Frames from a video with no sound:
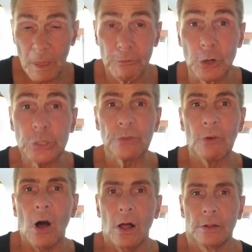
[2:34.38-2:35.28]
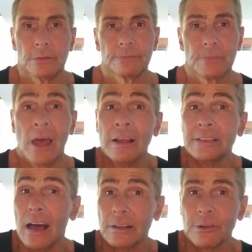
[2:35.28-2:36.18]
First of all,
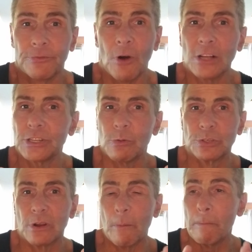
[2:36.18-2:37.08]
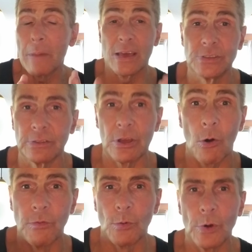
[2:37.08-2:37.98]
Dr. Fauci was an amazingly
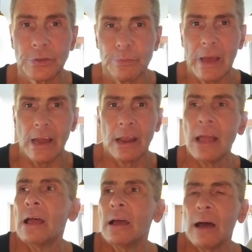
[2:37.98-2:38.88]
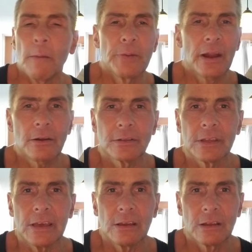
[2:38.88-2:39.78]
overworked man.
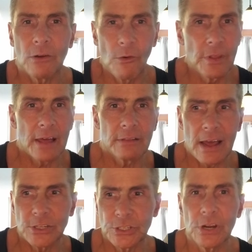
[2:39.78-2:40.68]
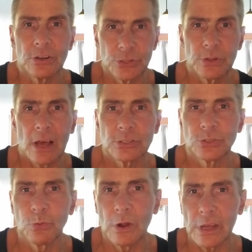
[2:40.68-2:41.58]
Apparently, over that last year in
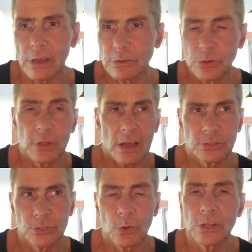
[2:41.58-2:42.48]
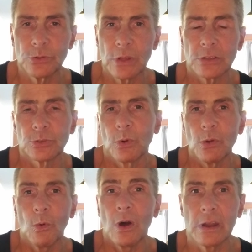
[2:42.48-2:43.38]
2020,
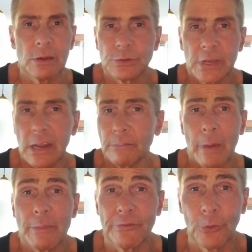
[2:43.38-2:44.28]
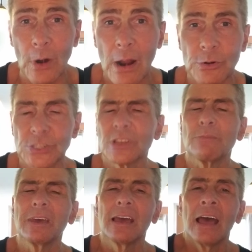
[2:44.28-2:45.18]
2021, he was getting maybe 4 hours sleep.